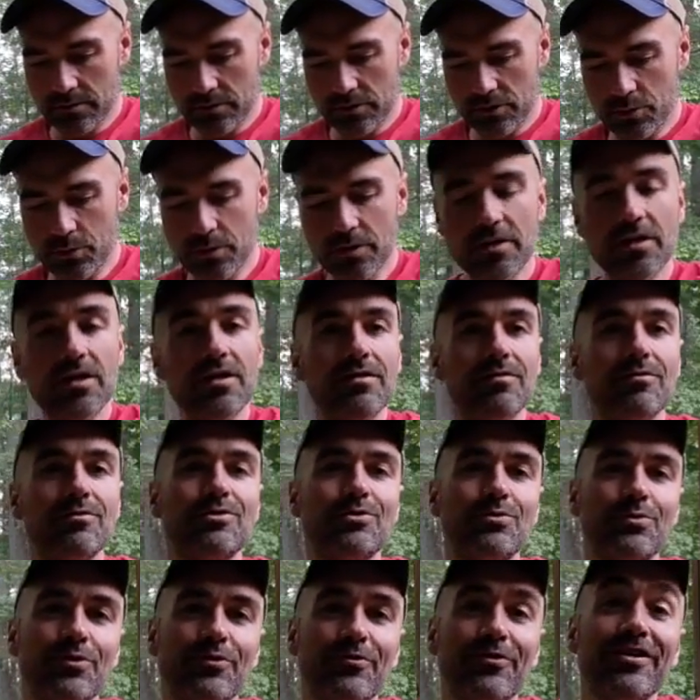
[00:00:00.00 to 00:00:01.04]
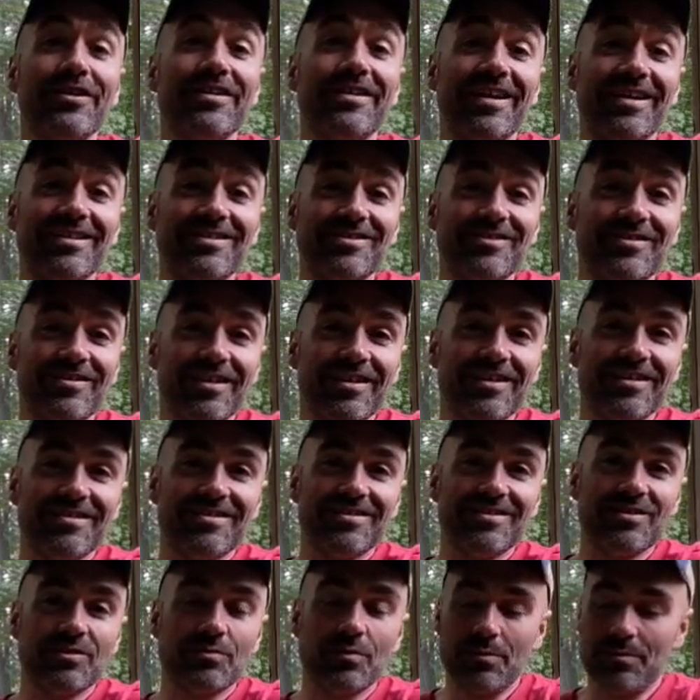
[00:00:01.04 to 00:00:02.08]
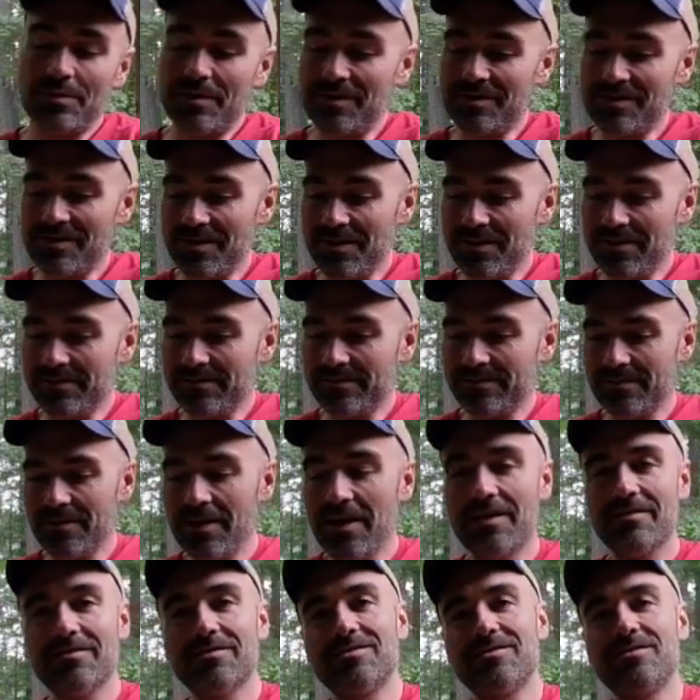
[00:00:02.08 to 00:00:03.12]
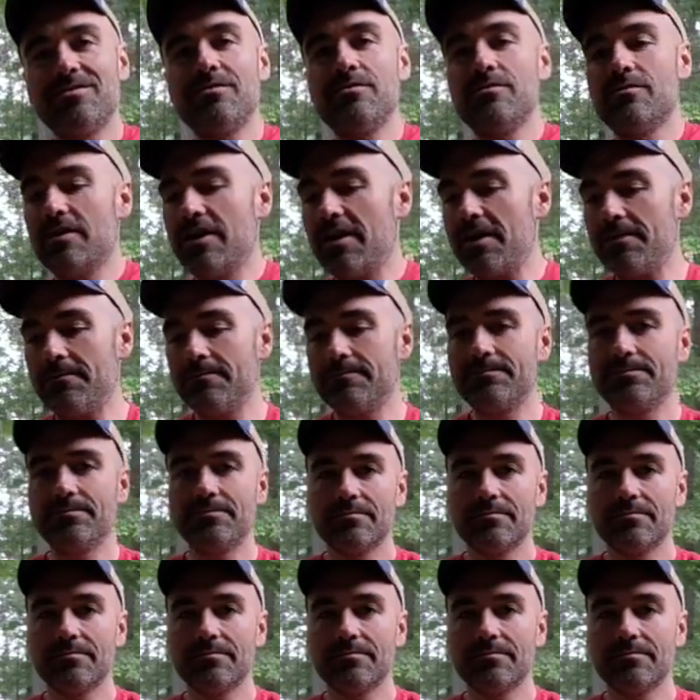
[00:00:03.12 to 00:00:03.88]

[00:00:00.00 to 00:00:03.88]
Should we, le should we read yesterday's since we missed it? Yeah, let's do that.